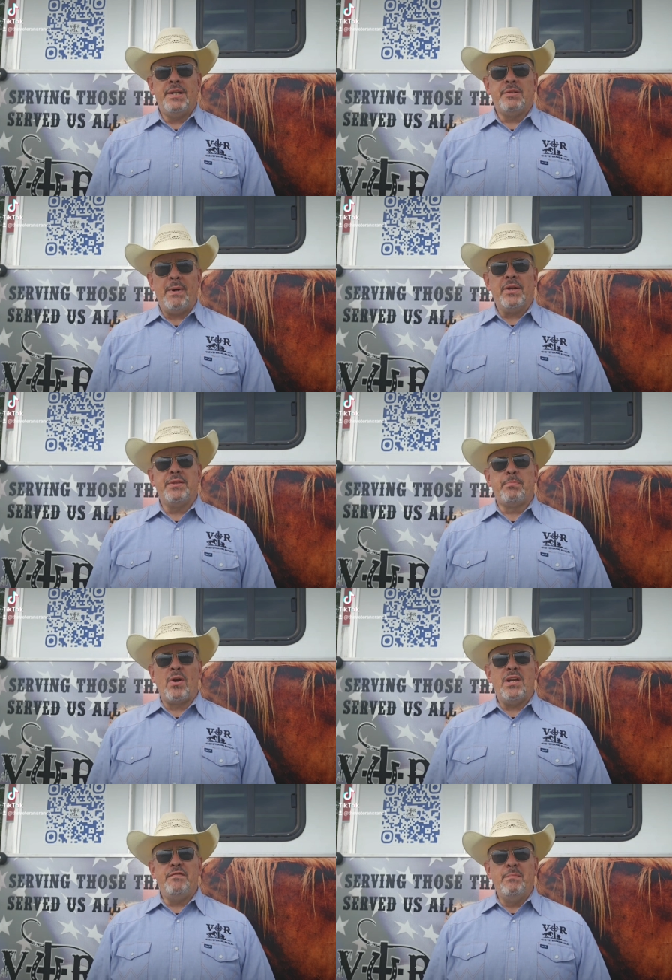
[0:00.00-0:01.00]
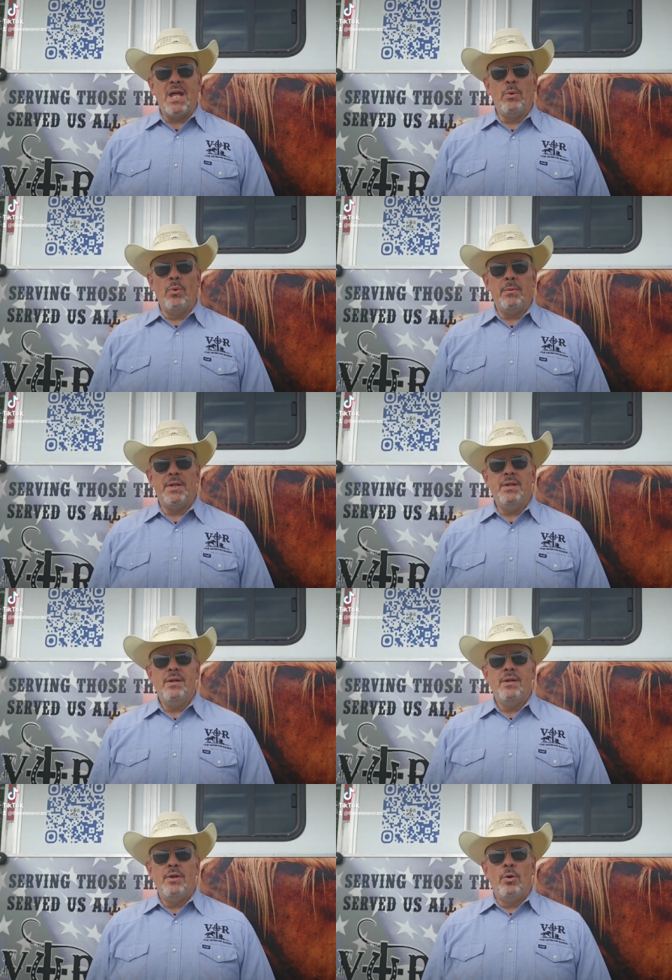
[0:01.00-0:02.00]
It's about the brave men and women
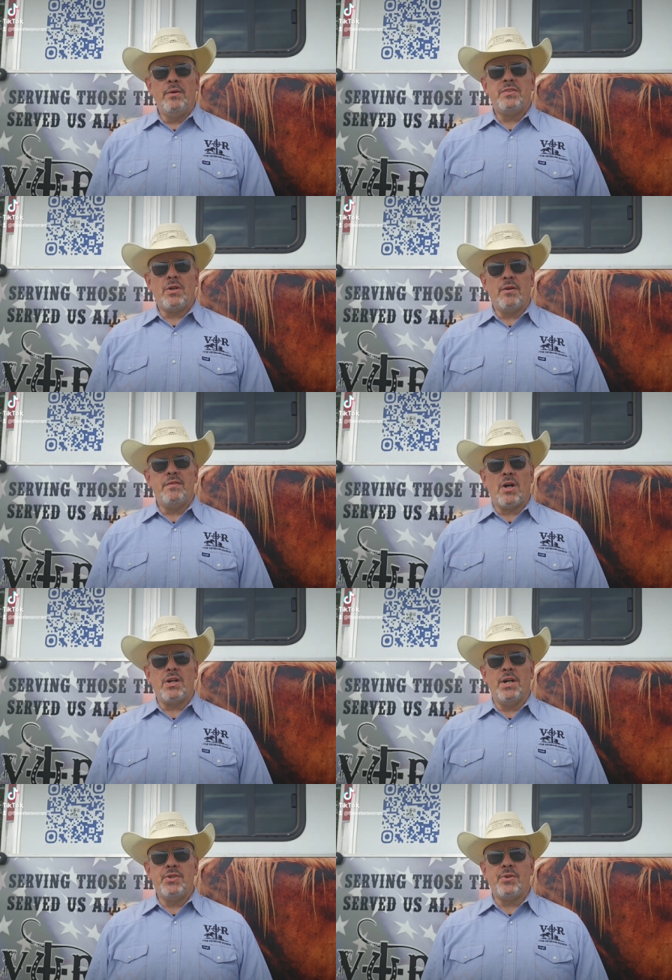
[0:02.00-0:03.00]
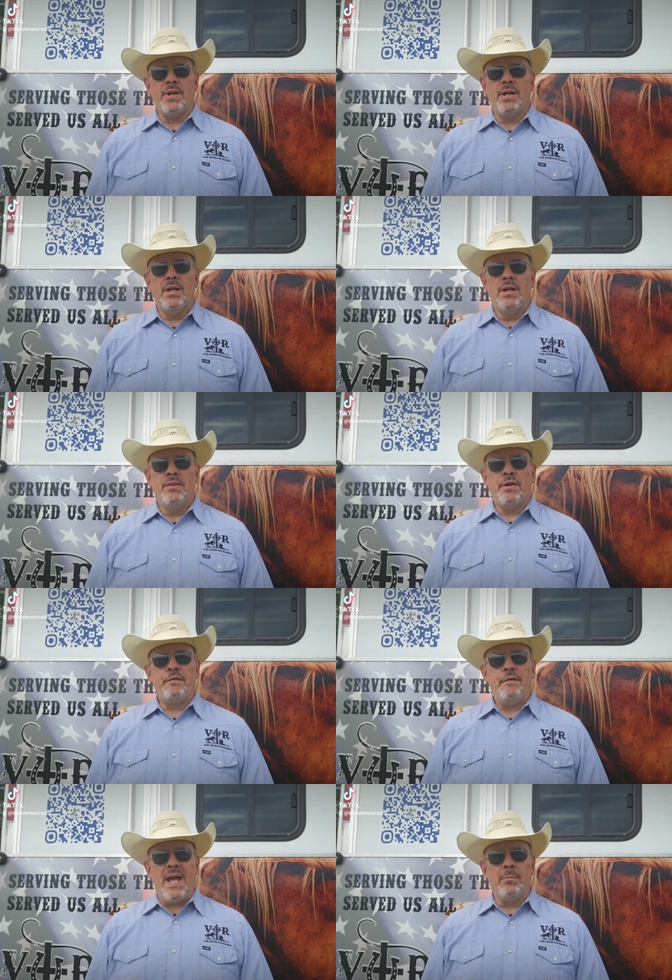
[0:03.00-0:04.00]
who have served our country,
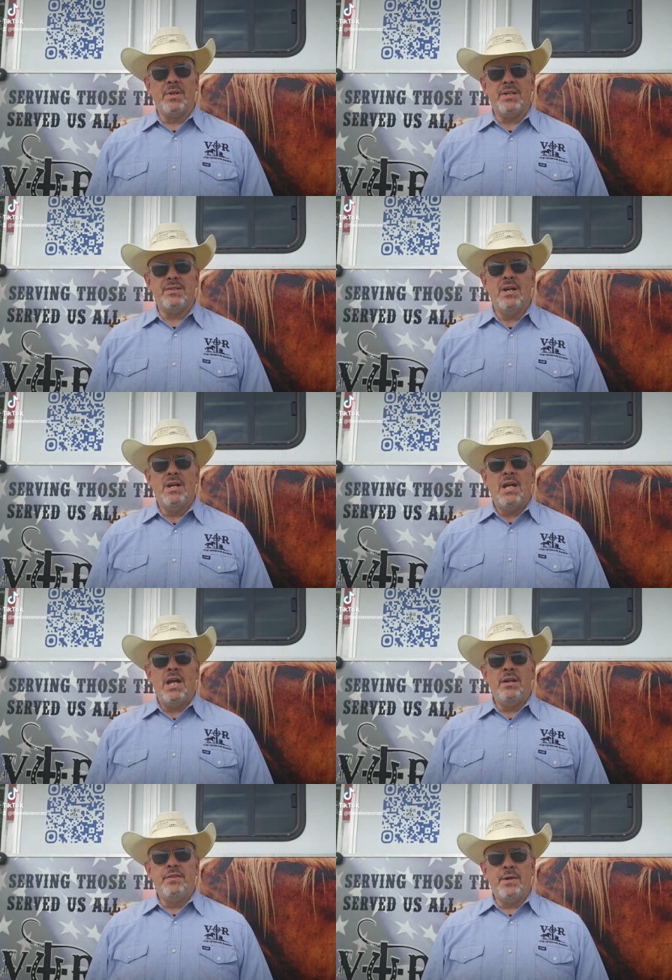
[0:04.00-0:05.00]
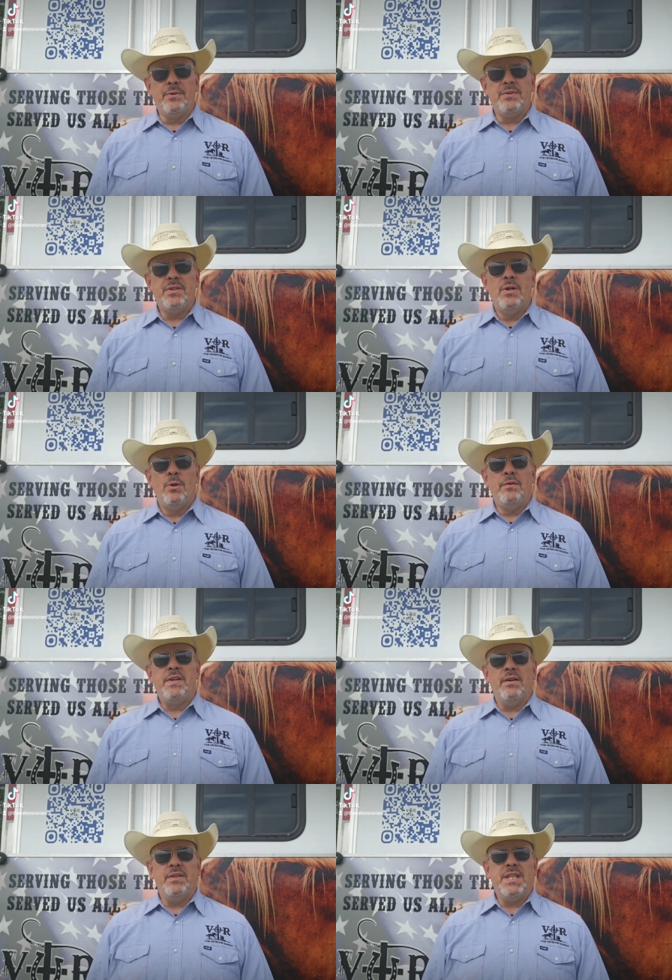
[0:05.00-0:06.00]
their families, and those who
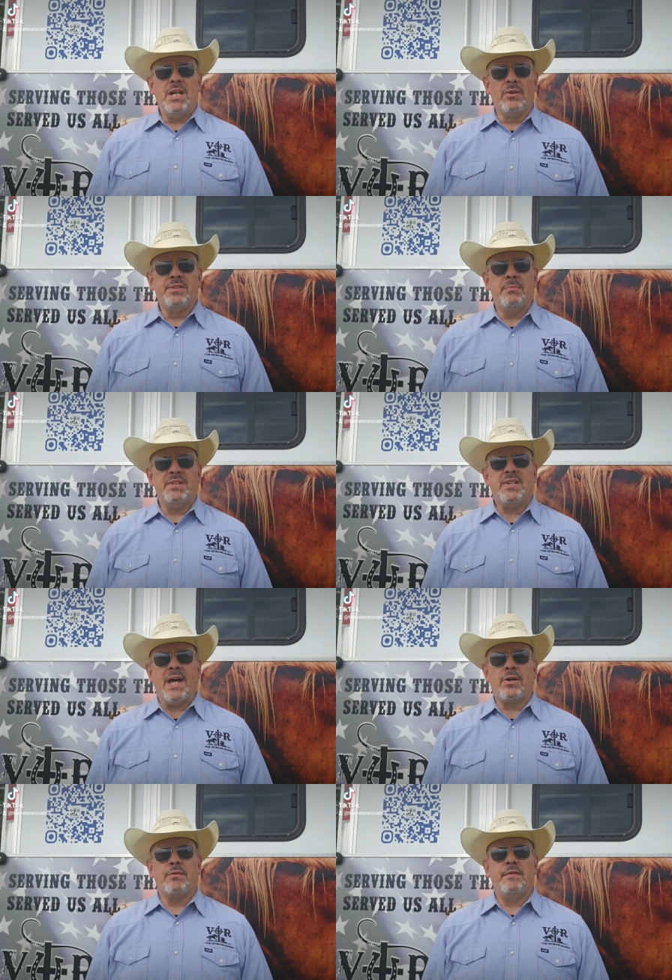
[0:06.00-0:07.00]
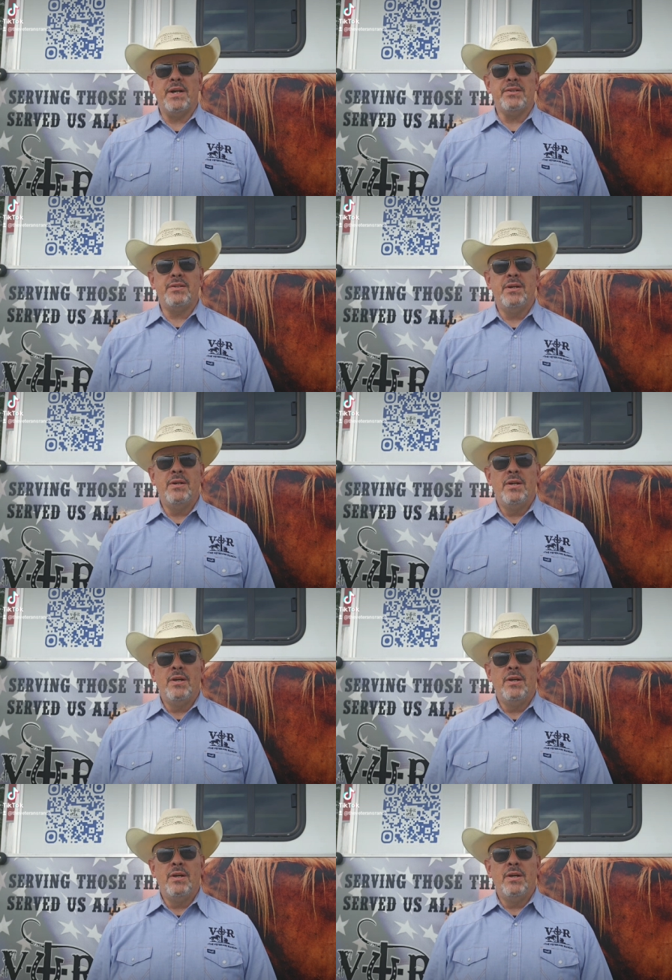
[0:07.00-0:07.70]
have given the ultimate sacrifice.